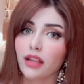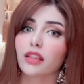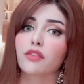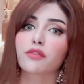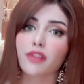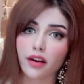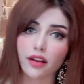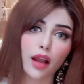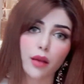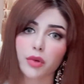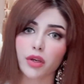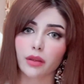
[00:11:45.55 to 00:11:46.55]
They're very
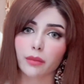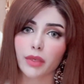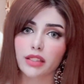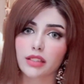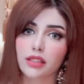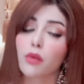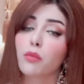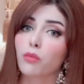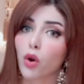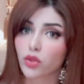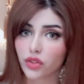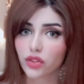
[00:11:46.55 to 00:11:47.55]
hypergamous,
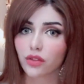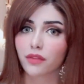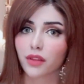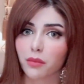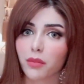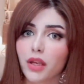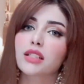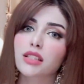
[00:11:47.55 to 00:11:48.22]
most of them.